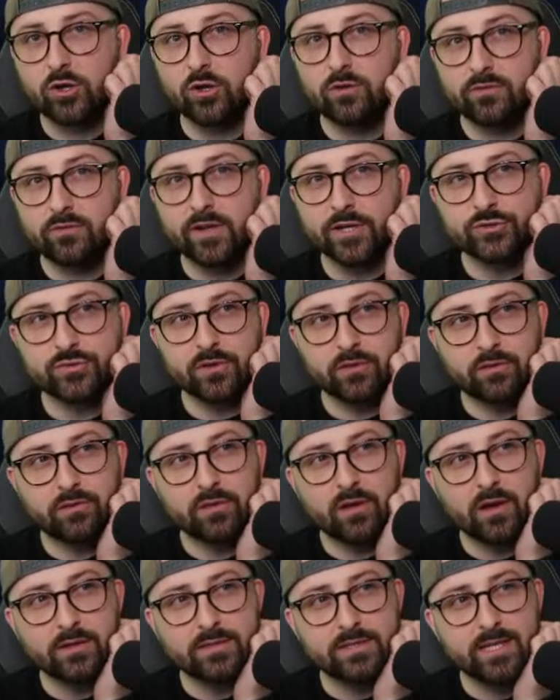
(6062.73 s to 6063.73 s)
Good fixture in
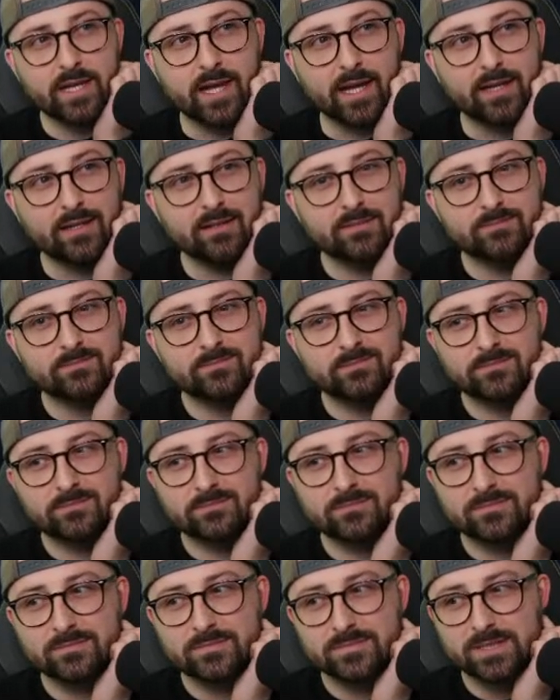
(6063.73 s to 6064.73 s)
38.
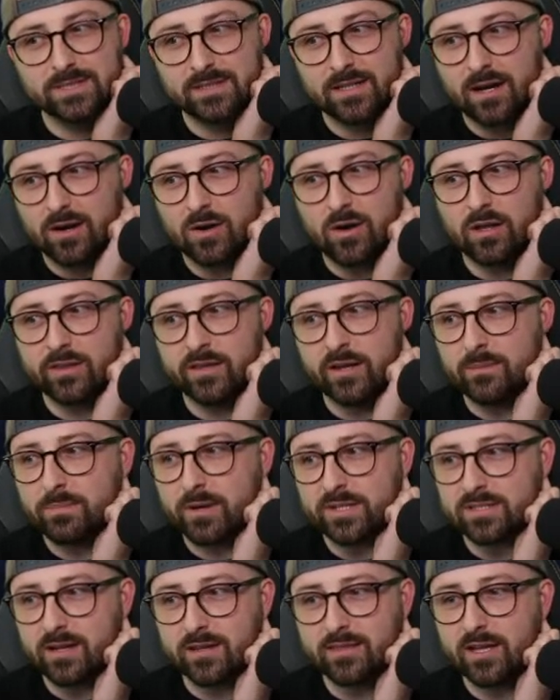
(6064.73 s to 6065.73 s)
The only
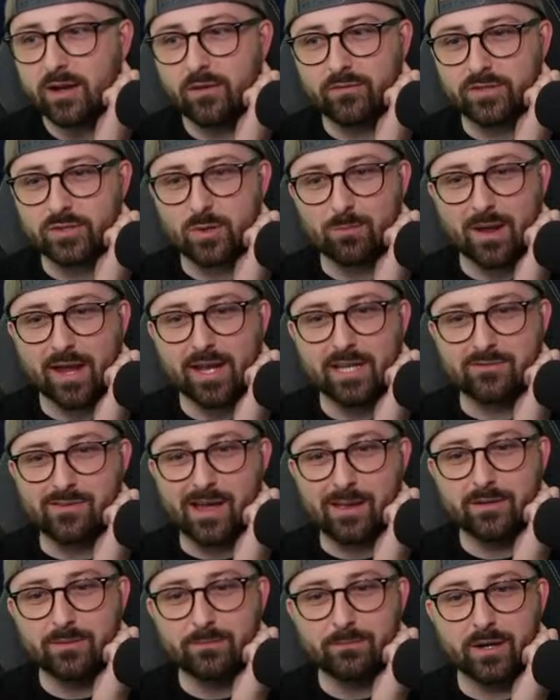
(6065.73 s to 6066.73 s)
person I can think of off the top of my head is
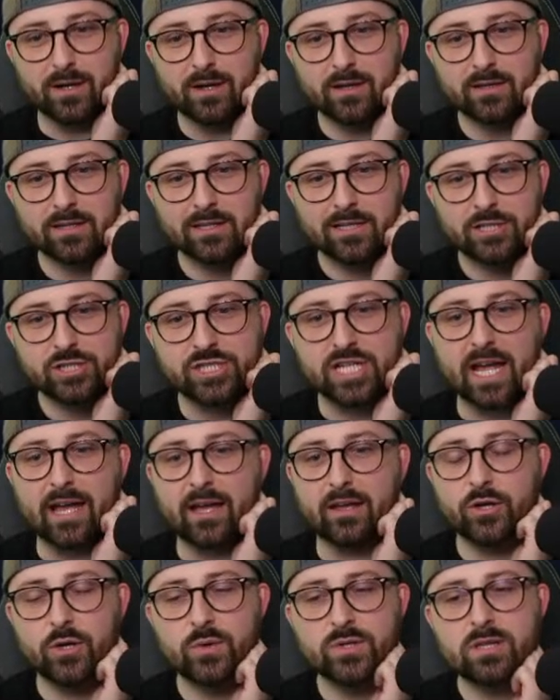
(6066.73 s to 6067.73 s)
Vandenberg.
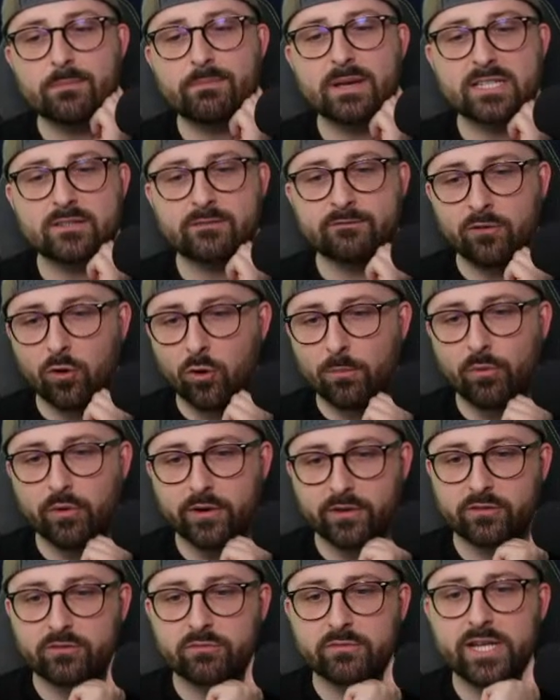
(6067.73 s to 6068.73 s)
Chat, who's the best
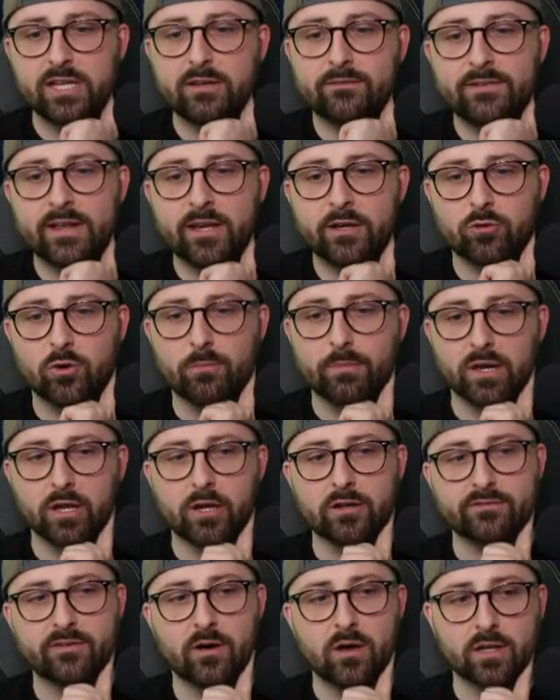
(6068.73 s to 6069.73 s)
4.3 defender or
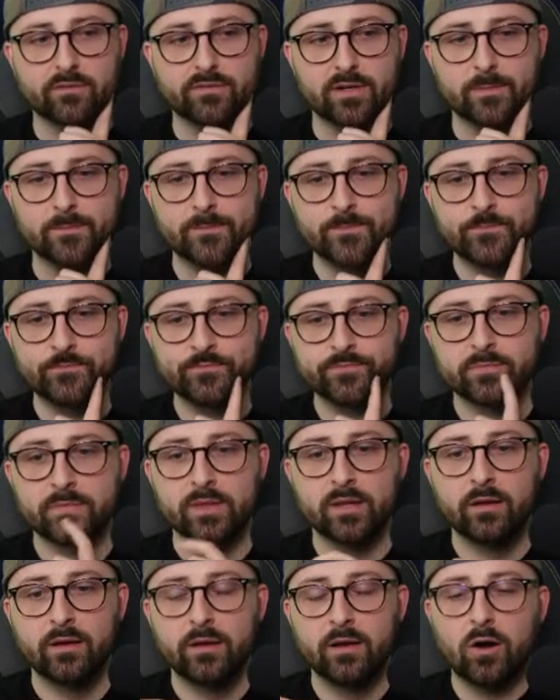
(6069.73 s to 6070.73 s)
below for Oliver?
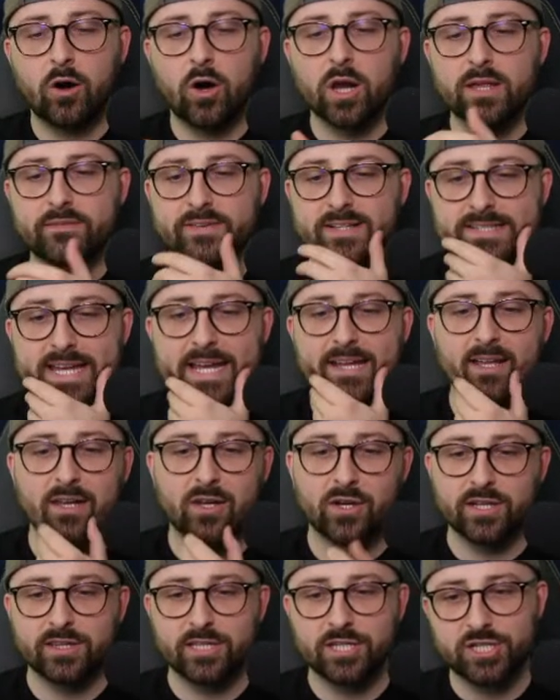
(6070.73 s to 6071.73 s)
Oliver, take a
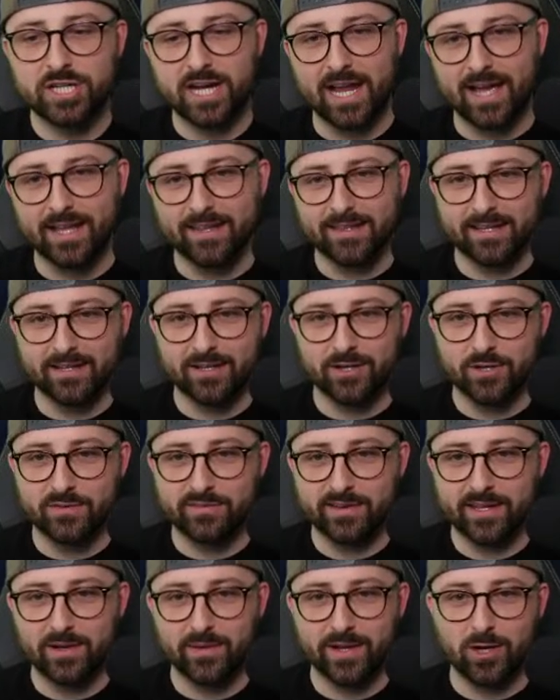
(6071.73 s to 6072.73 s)
look at the chat and then
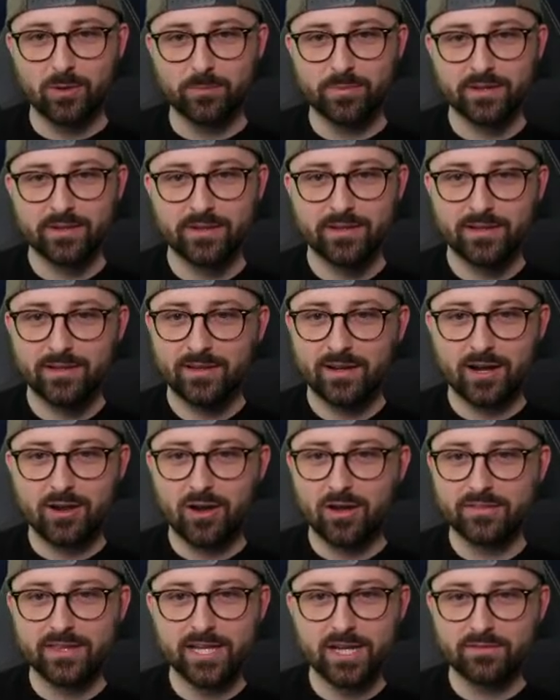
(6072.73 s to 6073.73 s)
hopefully they'll help. I
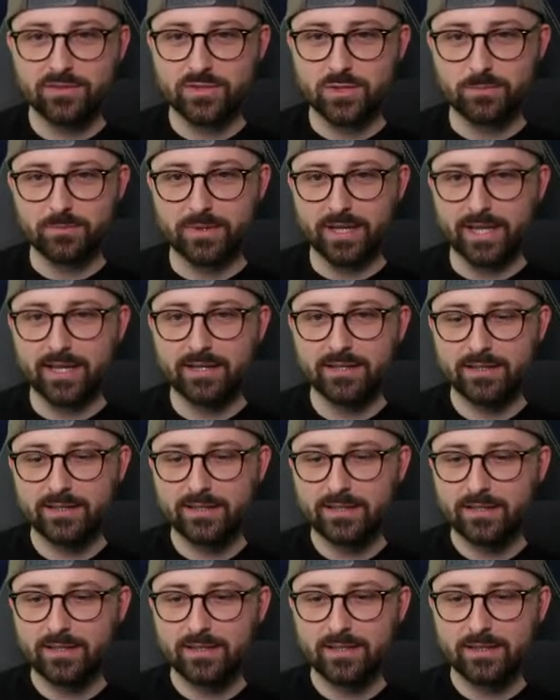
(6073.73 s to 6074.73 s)
can't think off the top of my head.
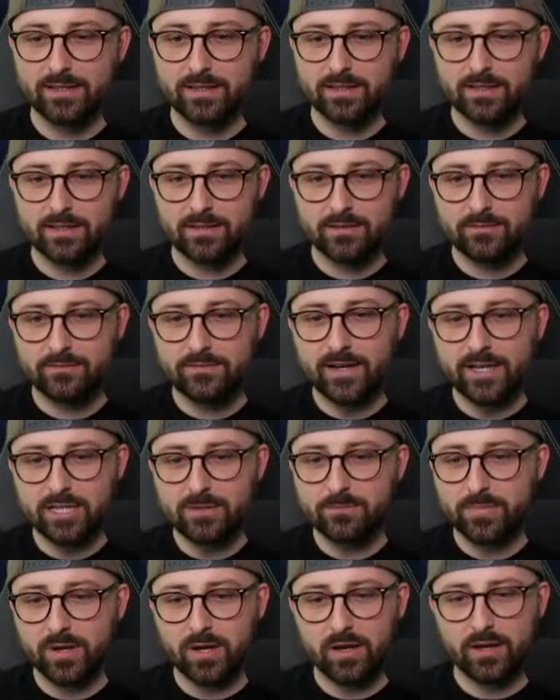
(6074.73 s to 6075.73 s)

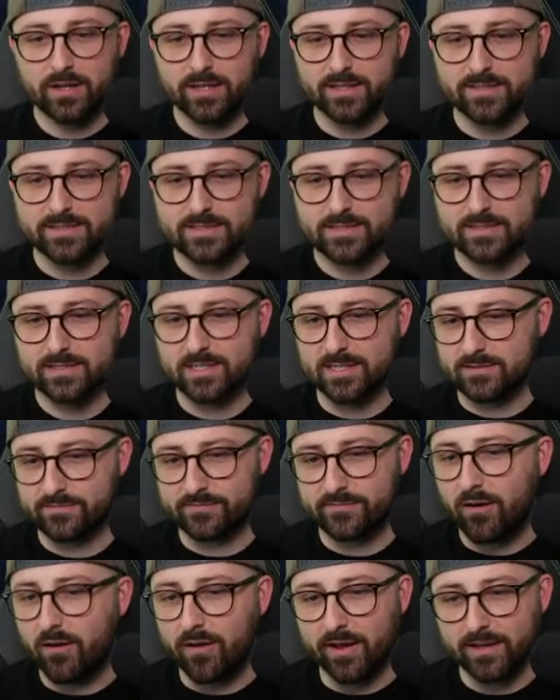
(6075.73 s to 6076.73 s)
Vandenberg is
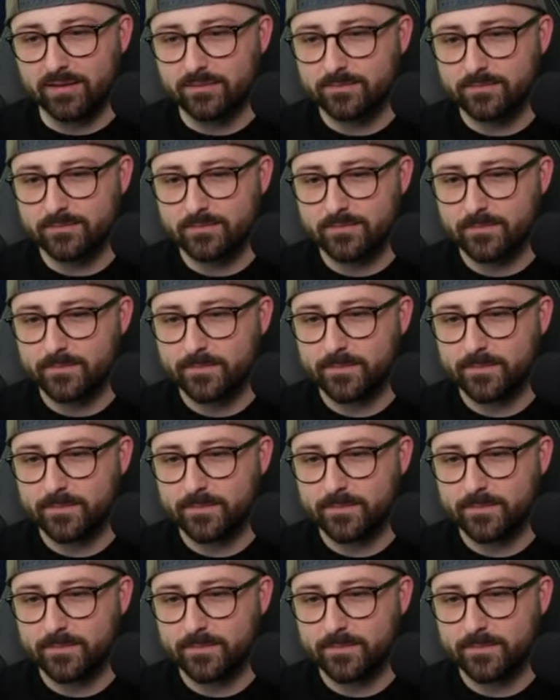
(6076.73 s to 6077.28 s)
fine.